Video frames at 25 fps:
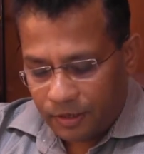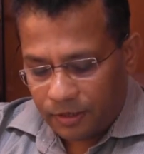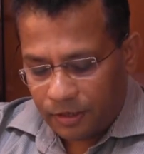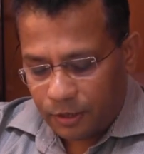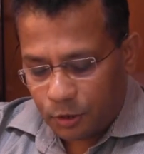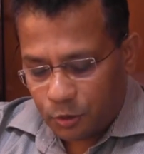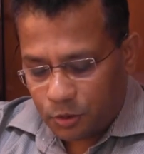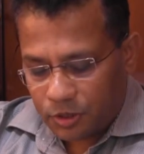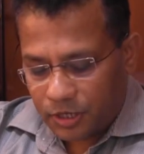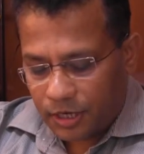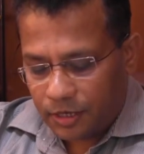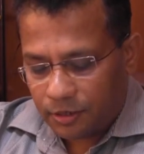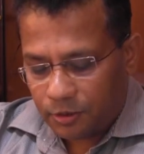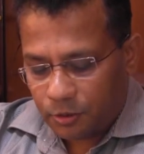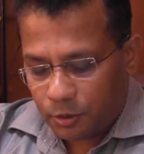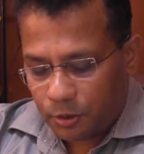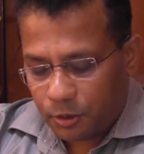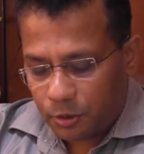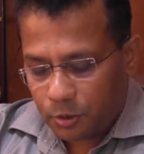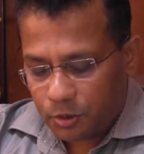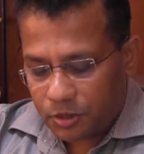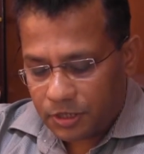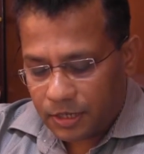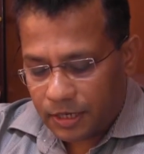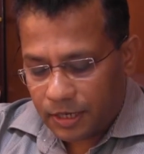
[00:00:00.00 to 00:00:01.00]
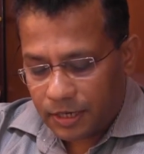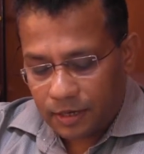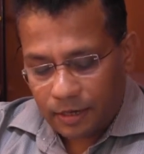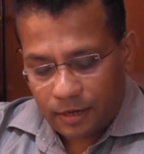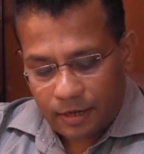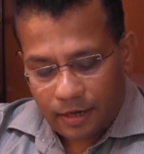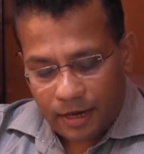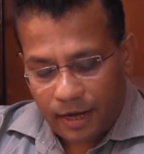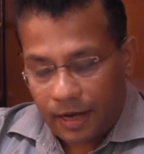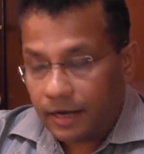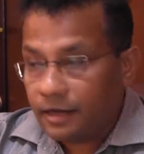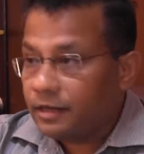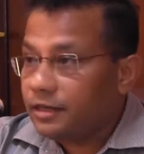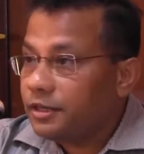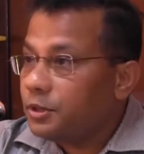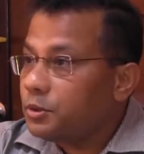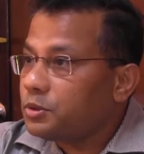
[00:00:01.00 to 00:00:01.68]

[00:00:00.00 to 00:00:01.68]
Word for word: QCell to QCell and